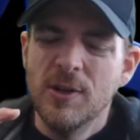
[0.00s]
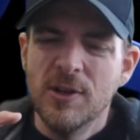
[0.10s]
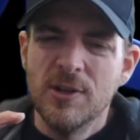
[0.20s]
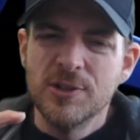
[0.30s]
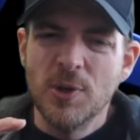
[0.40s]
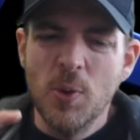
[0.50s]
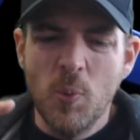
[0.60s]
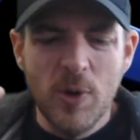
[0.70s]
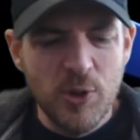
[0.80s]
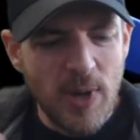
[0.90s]
So
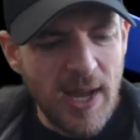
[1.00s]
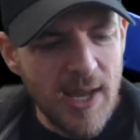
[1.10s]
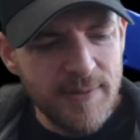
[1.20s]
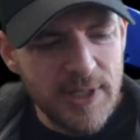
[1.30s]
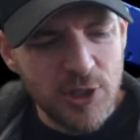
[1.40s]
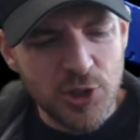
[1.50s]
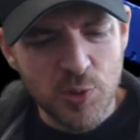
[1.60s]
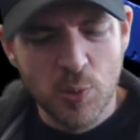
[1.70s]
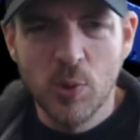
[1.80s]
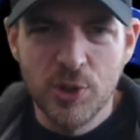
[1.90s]
when you have a
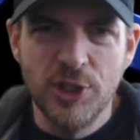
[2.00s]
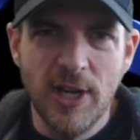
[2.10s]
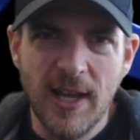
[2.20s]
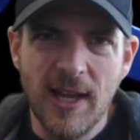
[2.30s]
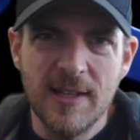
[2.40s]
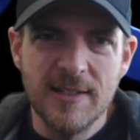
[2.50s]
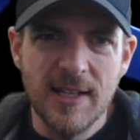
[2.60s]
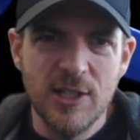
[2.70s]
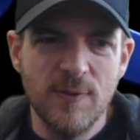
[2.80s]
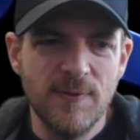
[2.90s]
control in your hand,
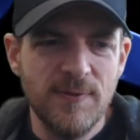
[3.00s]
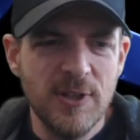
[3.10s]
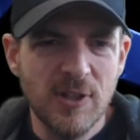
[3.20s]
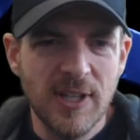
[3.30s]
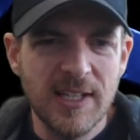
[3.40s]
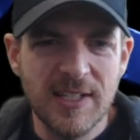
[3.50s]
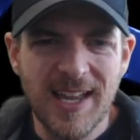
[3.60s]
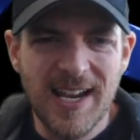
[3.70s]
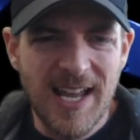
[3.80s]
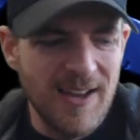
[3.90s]
you feel like you
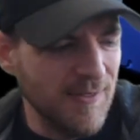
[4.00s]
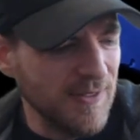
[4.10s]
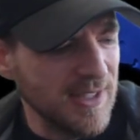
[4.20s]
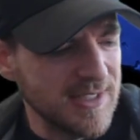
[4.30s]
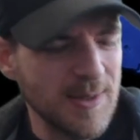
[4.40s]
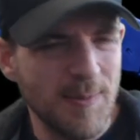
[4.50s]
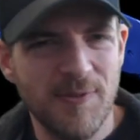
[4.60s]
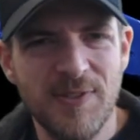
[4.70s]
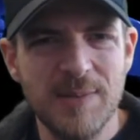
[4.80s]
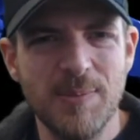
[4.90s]
kind of have some
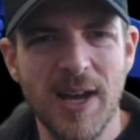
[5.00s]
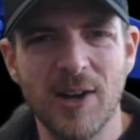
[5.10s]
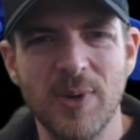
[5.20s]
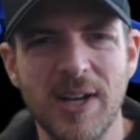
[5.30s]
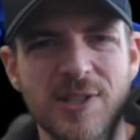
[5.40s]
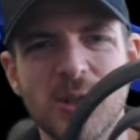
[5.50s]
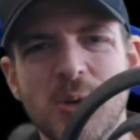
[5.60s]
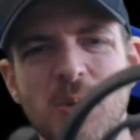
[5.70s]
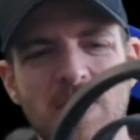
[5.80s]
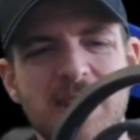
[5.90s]
feedback, right?
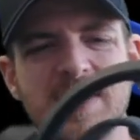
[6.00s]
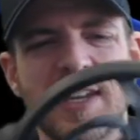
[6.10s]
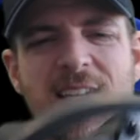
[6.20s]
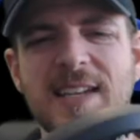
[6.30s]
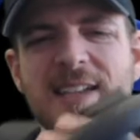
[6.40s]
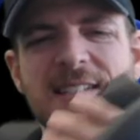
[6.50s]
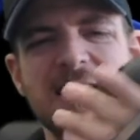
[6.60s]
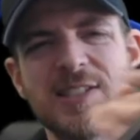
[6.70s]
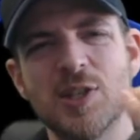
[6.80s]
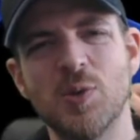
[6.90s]
So in this case, as I
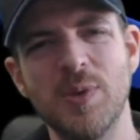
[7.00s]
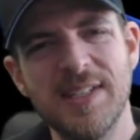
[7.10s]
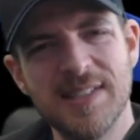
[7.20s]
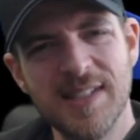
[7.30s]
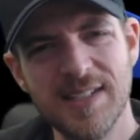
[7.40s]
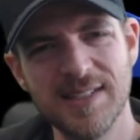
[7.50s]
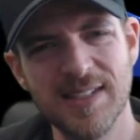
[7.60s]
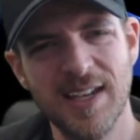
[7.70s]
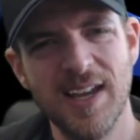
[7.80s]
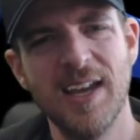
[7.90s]
squeeze this,
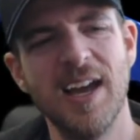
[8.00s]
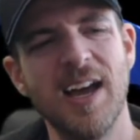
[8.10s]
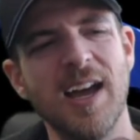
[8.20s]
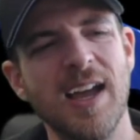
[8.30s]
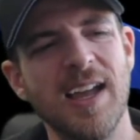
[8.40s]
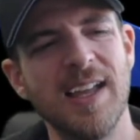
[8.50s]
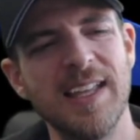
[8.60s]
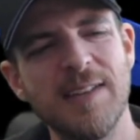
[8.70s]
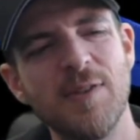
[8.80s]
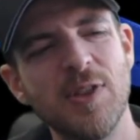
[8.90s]

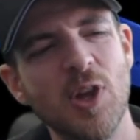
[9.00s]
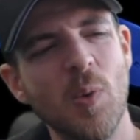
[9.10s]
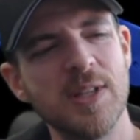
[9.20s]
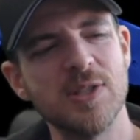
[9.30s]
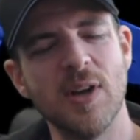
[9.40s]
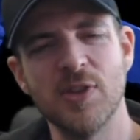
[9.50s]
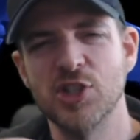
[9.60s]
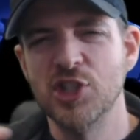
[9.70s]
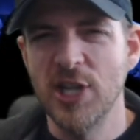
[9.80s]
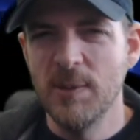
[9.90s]
even though it's not the
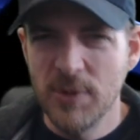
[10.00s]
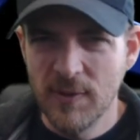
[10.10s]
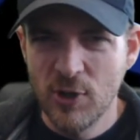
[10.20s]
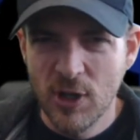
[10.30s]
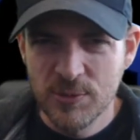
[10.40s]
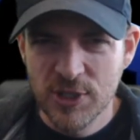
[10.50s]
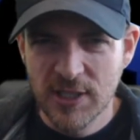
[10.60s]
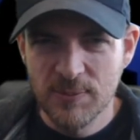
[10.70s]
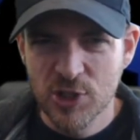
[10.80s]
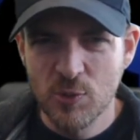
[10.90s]
shape of the object
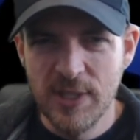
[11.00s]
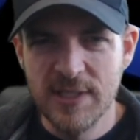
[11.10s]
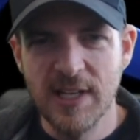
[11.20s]
I'm squeezing,